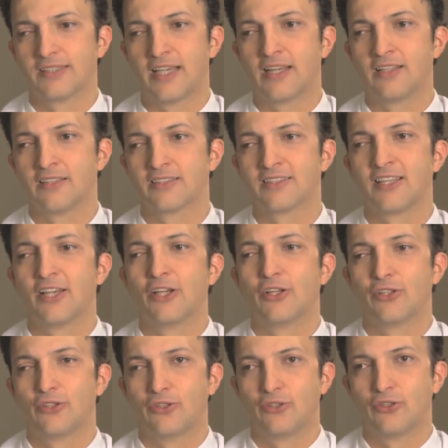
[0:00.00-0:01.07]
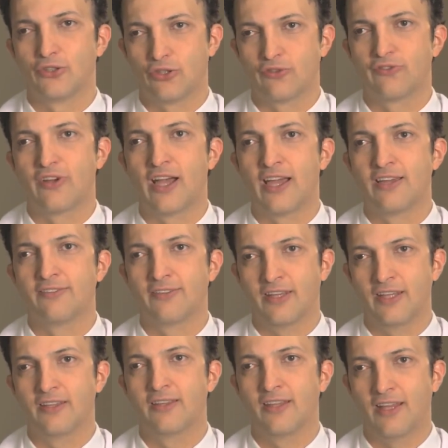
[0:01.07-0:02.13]
cells to
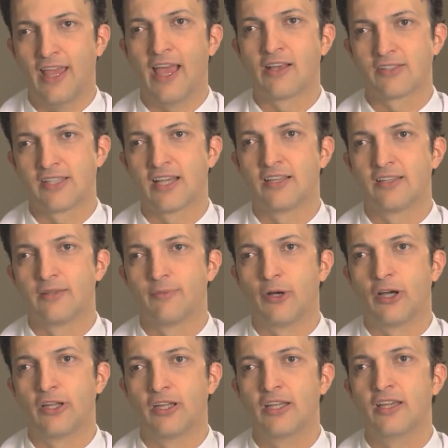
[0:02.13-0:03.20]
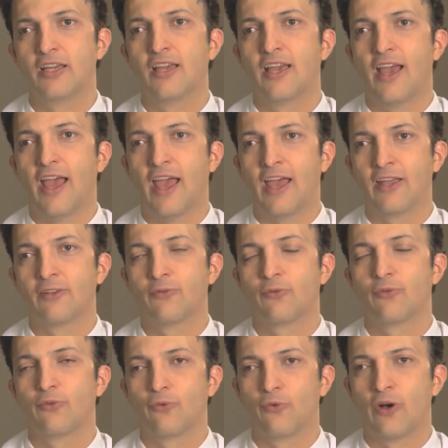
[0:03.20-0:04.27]
survive outside of the body.
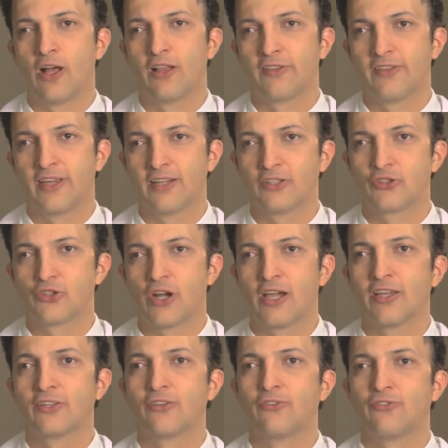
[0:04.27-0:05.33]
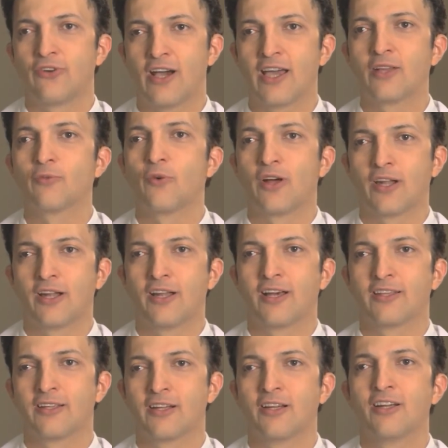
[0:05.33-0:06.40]
And while they're trying to find one
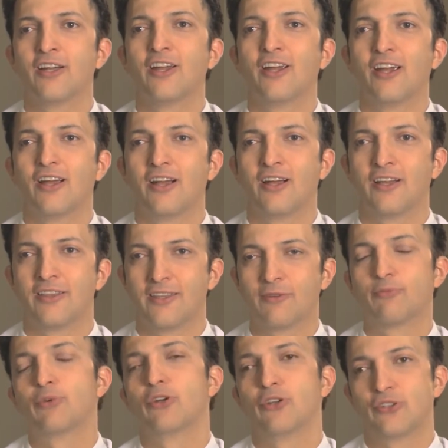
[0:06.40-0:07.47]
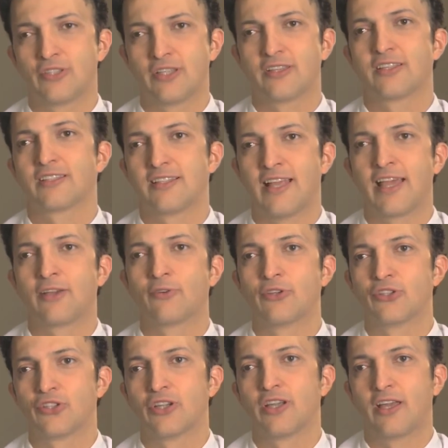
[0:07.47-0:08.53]
another, they're producing this
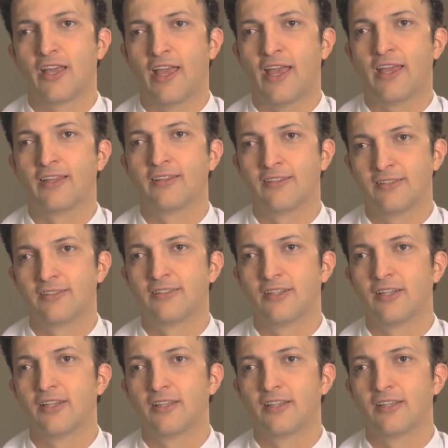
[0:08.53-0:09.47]
language. And